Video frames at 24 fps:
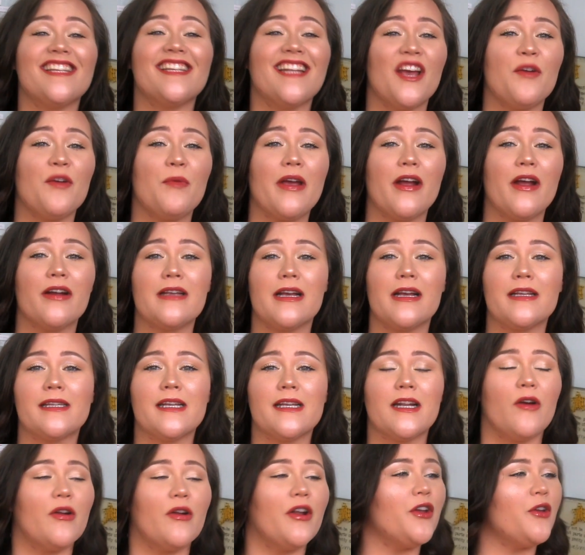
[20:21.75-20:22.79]
Today we are
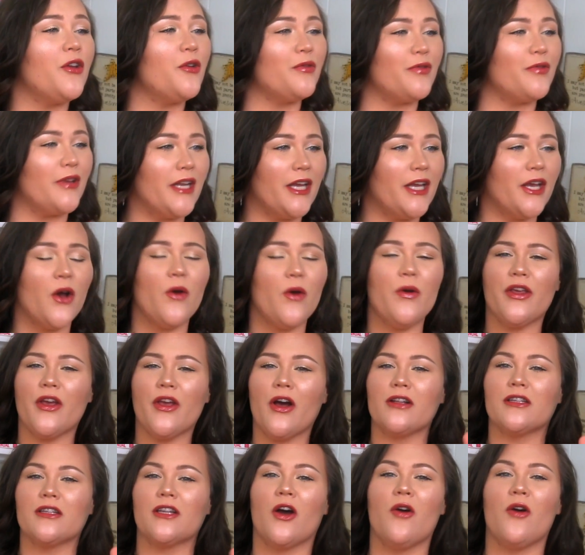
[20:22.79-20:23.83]
testing out a new video.
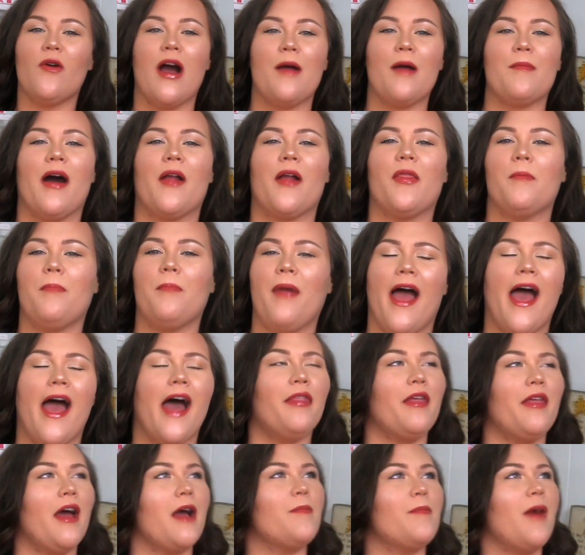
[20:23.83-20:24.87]
Y'all know I'm on the
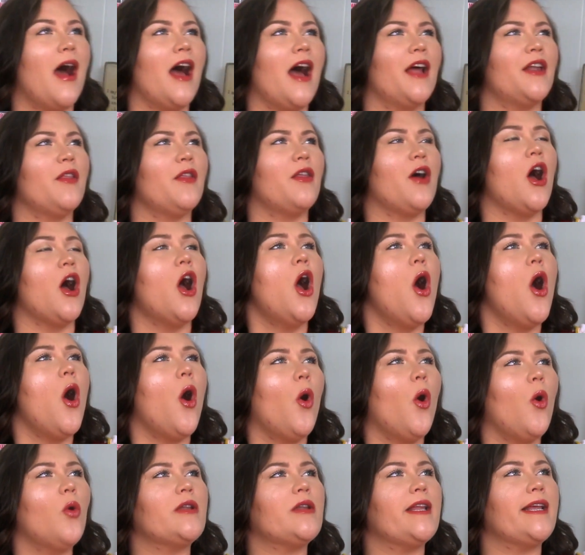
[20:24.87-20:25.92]
path. I'm on the
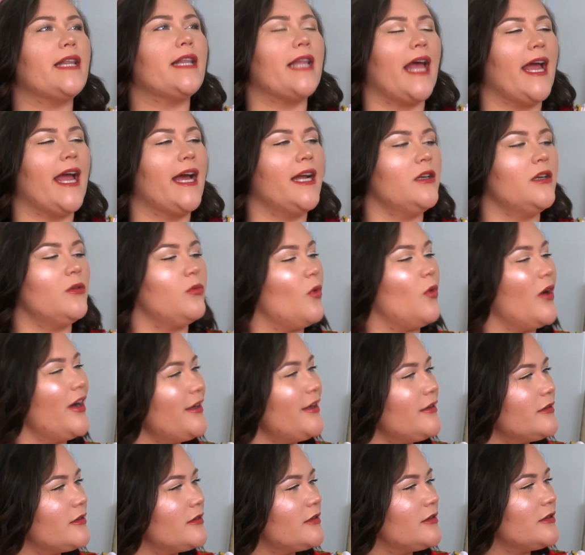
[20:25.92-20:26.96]
Holy Land.
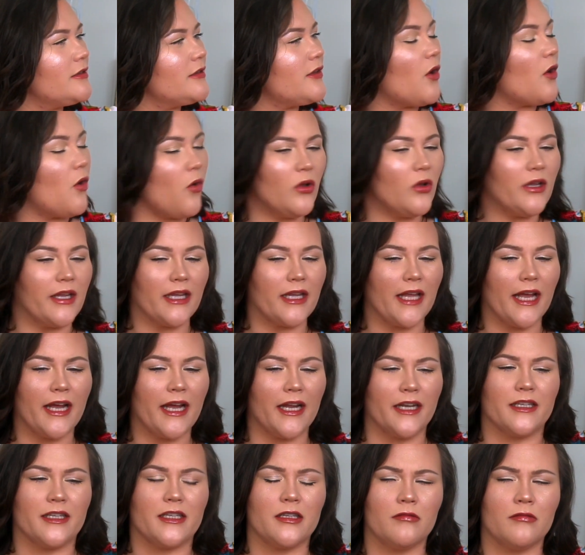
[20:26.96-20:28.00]
What? The Holy
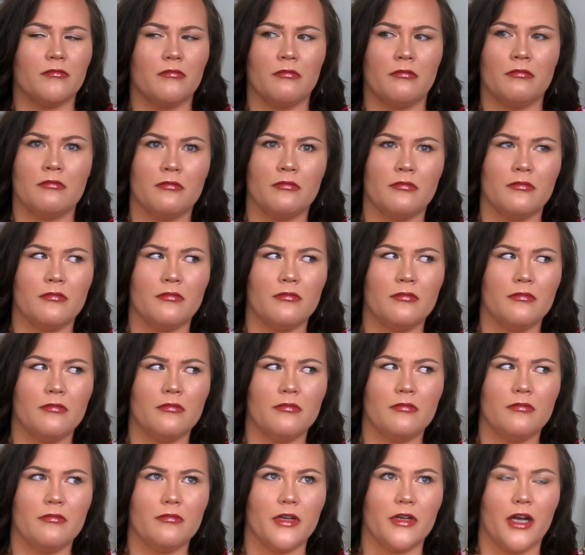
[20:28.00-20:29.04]
Land?
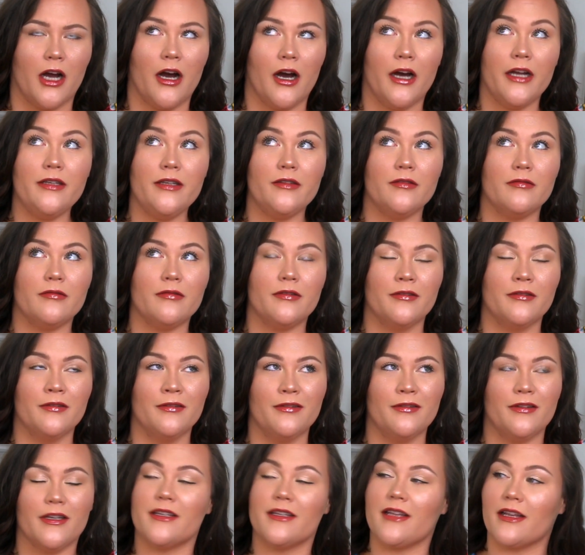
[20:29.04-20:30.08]
God?
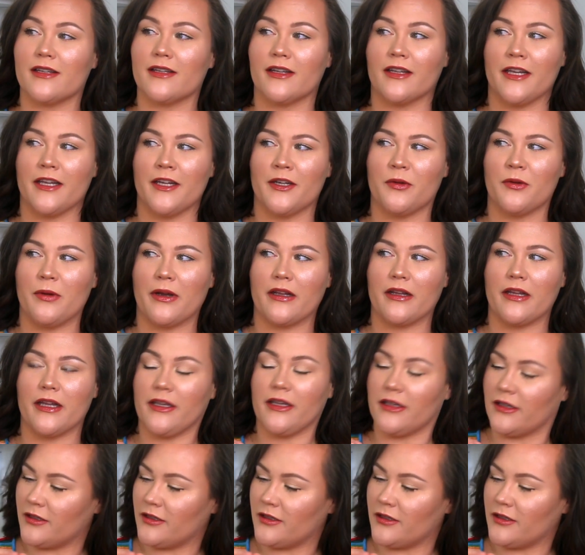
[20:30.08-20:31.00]
This escalated quickly.